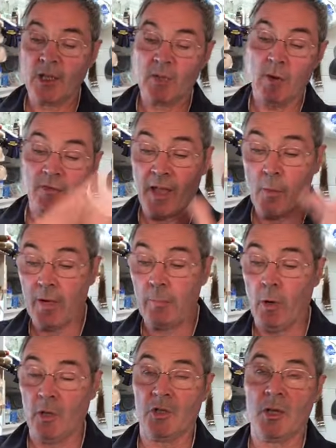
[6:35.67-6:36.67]
need to come off again when I
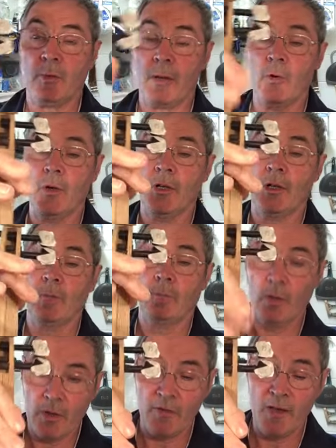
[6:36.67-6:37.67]
polish it, but I'm going to
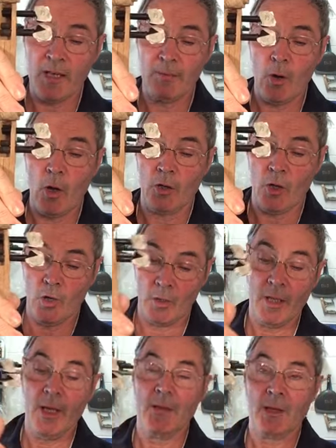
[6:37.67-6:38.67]
put the fingerboard
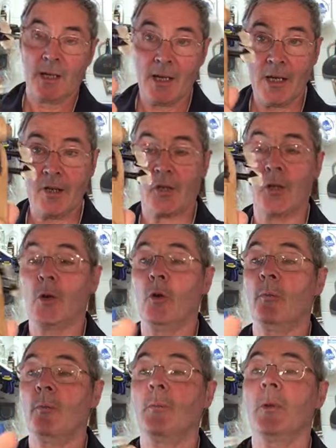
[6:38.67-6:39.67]
on, then I'll get it string
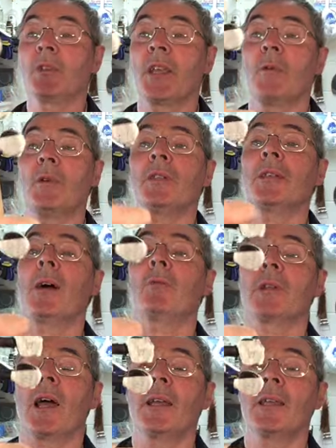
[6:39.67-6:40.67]
up and we'll see what it
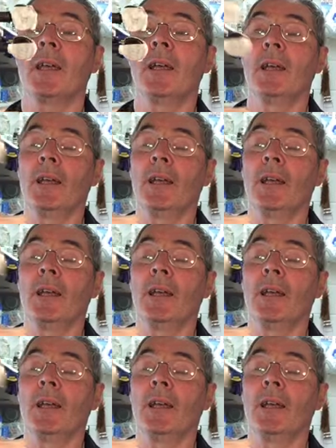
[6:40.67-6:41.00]
sounds like.